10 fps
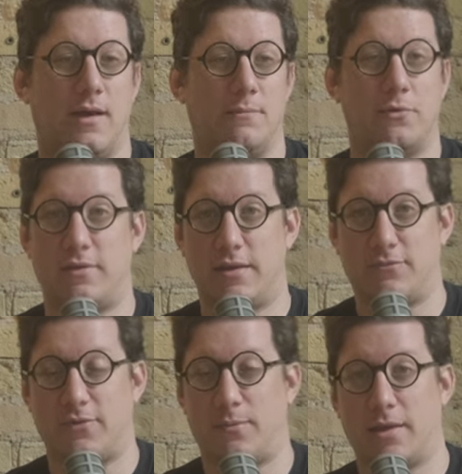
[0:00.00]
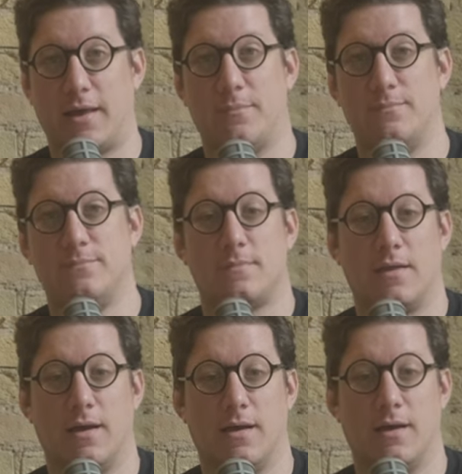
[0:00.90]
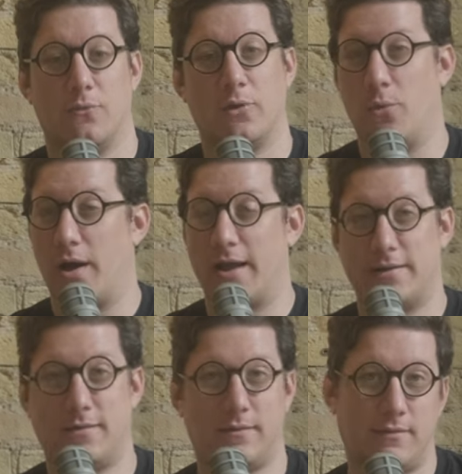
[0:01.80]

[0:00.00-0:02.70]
Boutique Film Lab, Rewind.